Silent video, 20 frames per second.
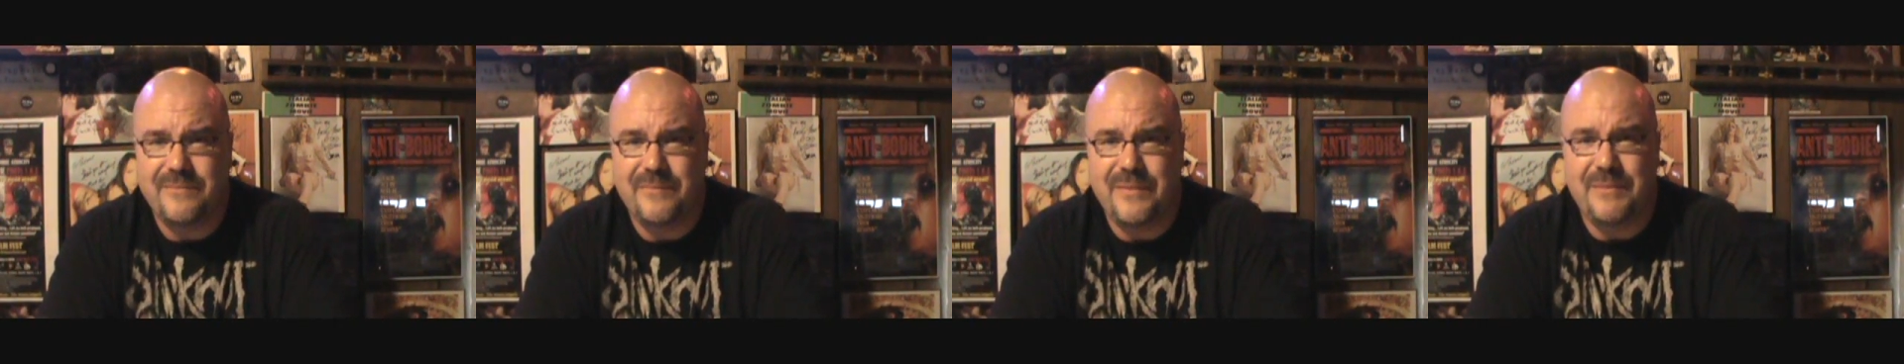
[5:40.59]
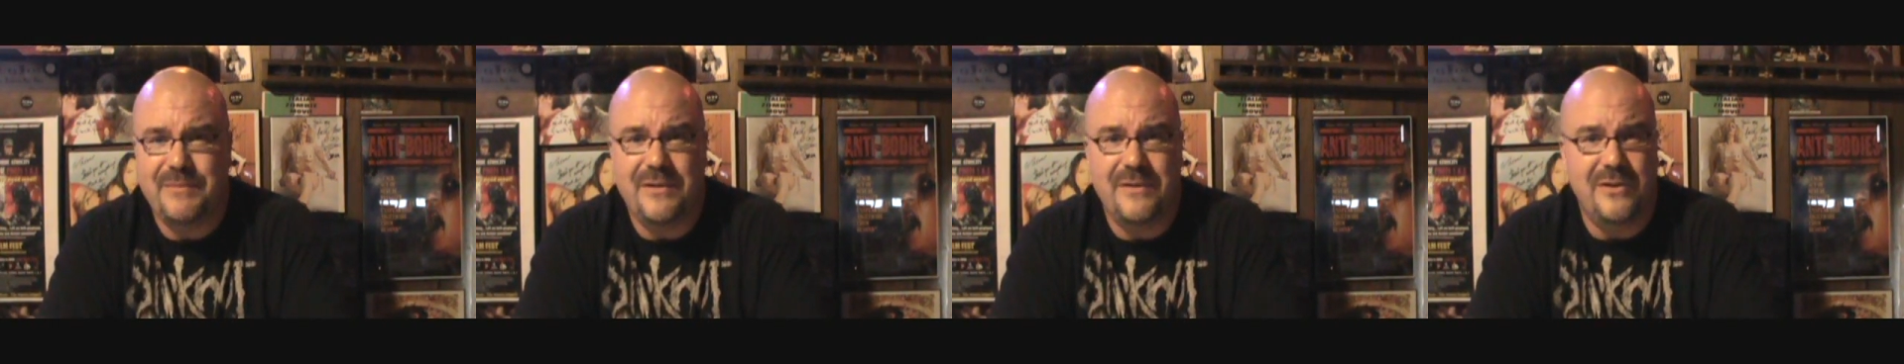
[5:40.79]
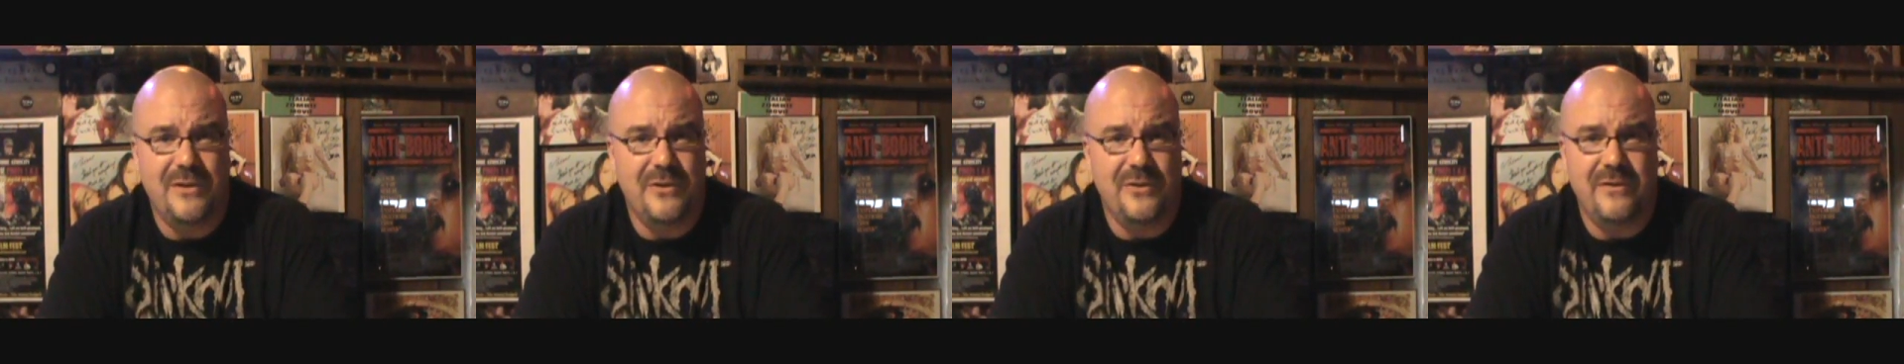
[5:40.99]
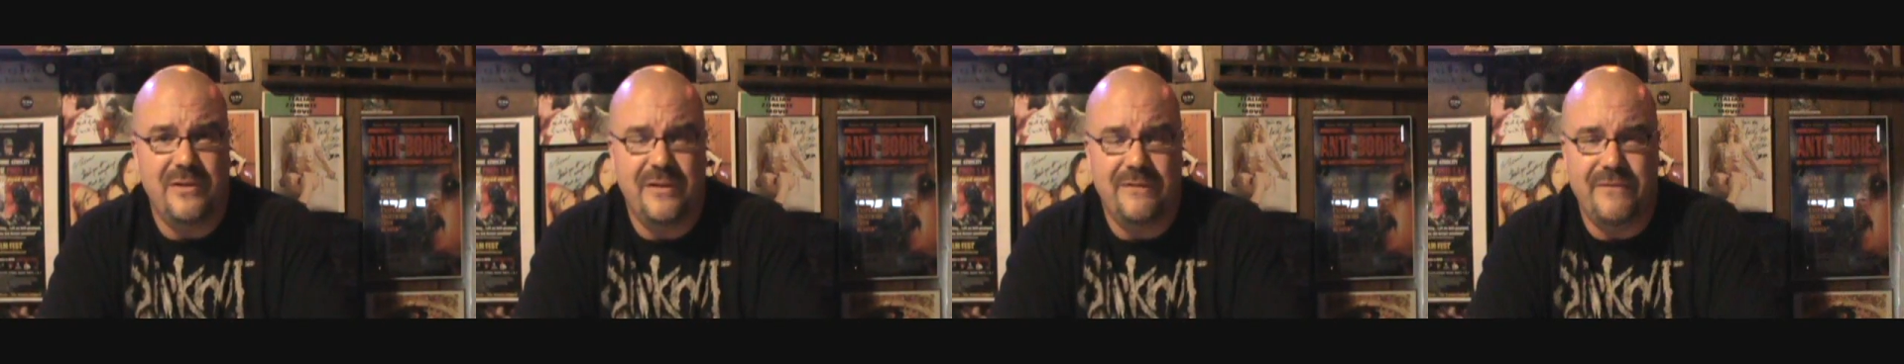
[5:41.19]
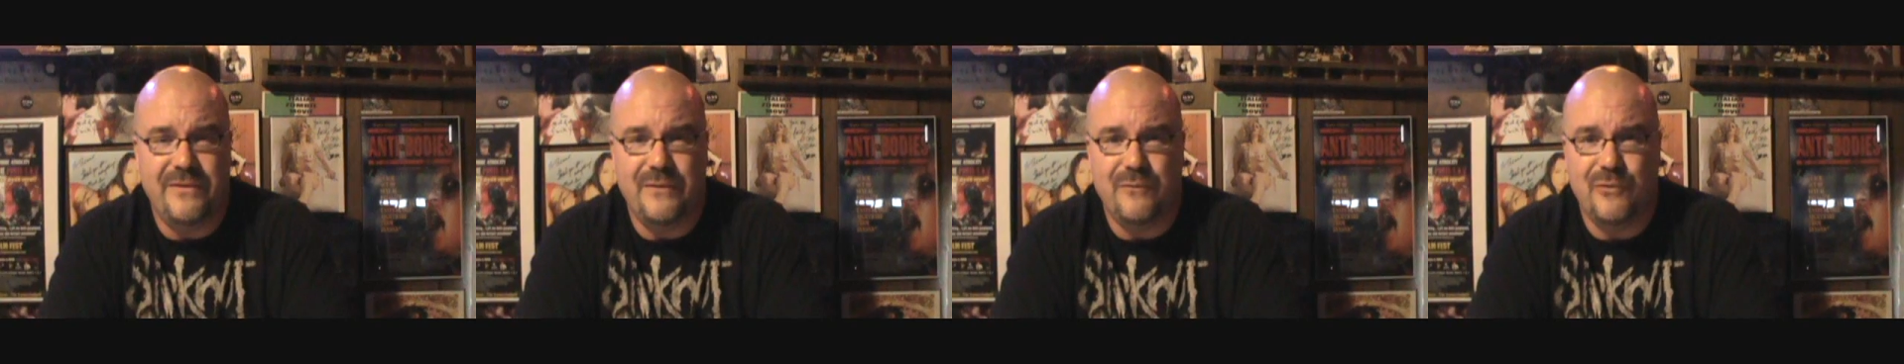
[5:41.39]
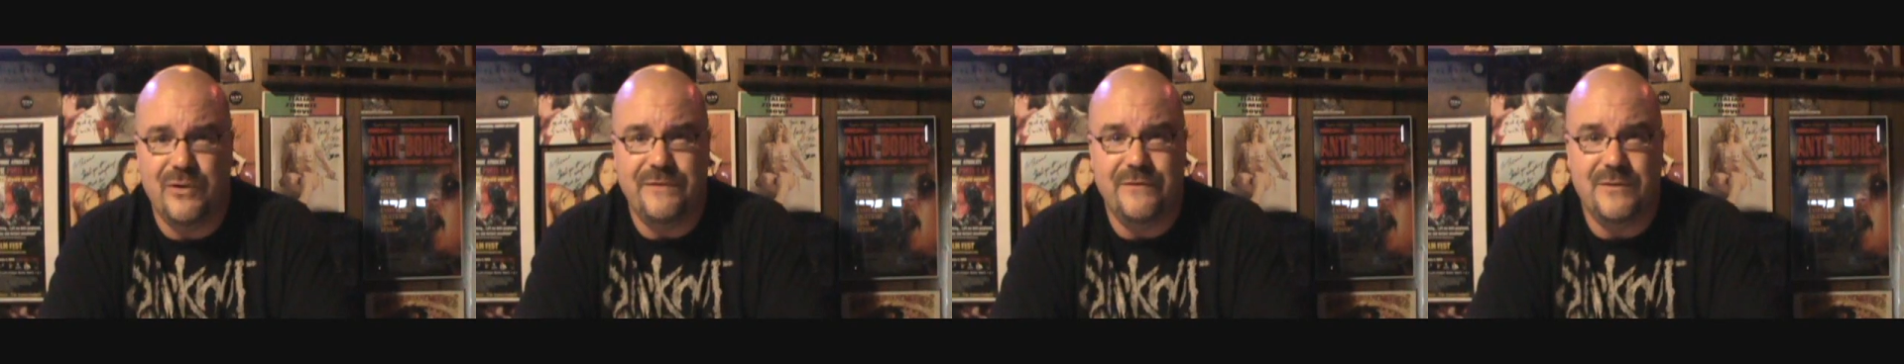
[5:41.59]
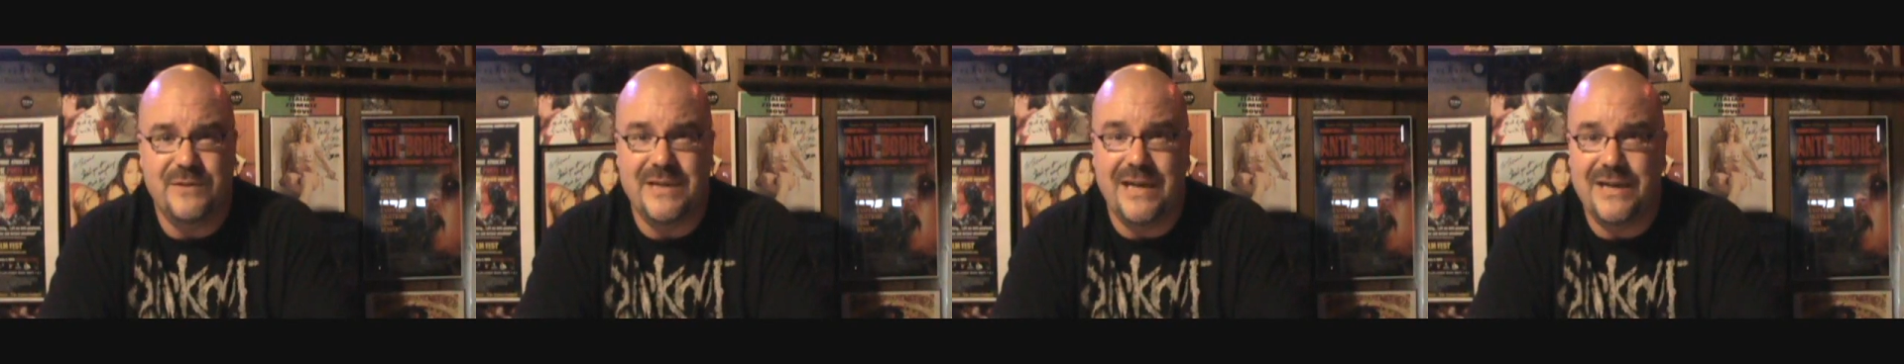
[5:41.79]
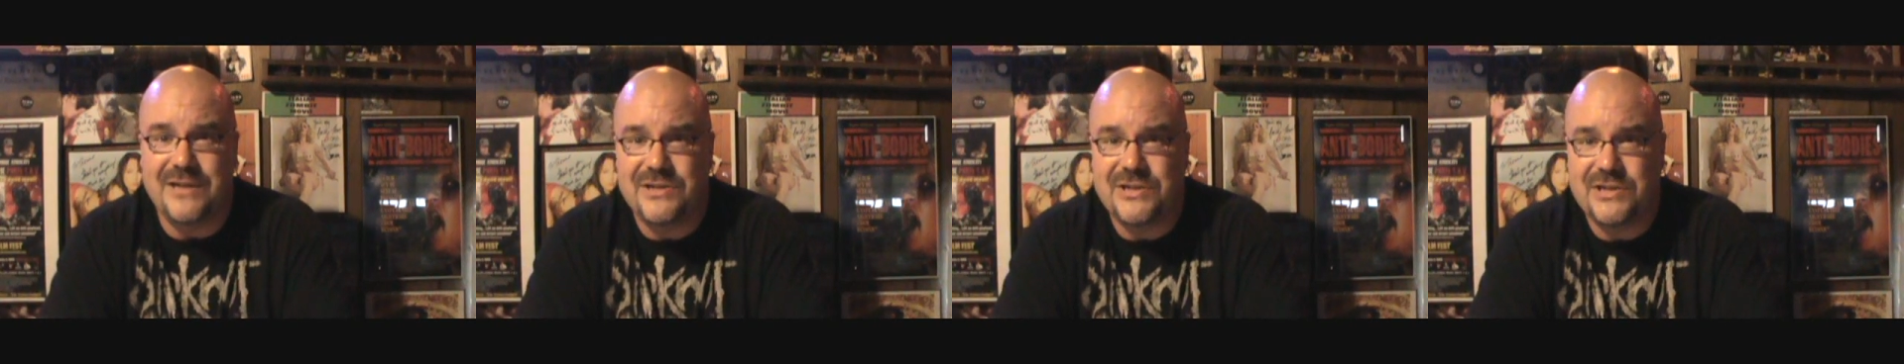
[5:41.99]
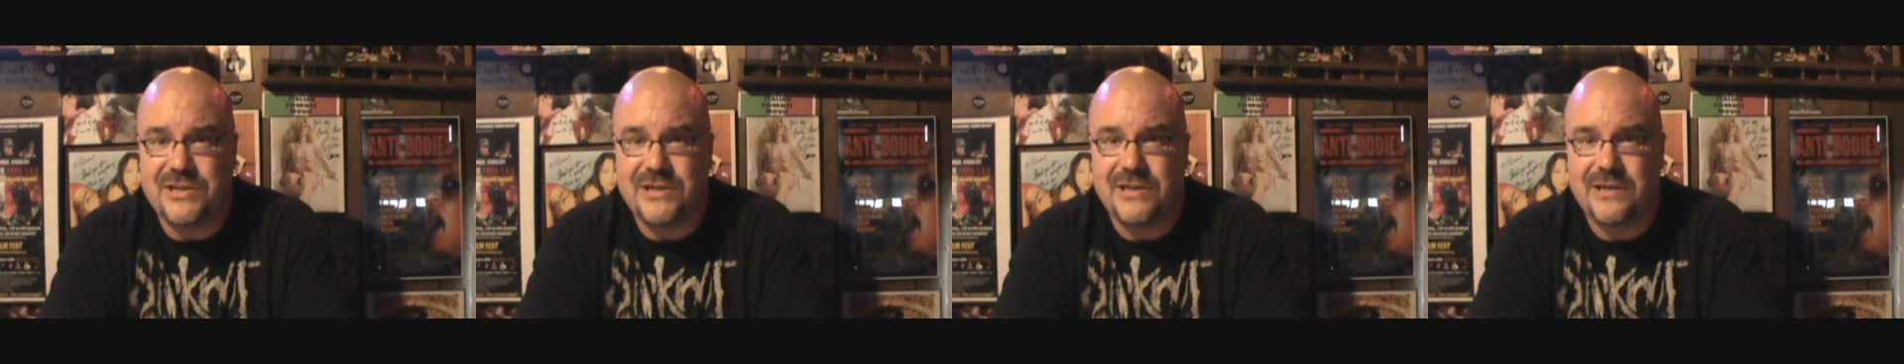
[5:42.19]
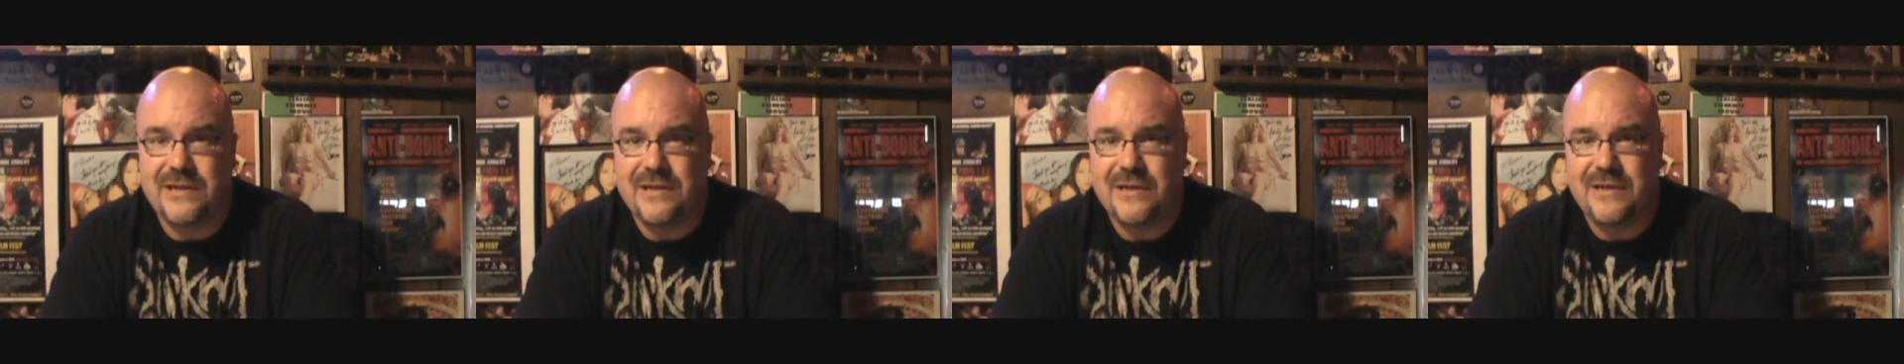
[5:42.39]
maybe a little of The River's Edge,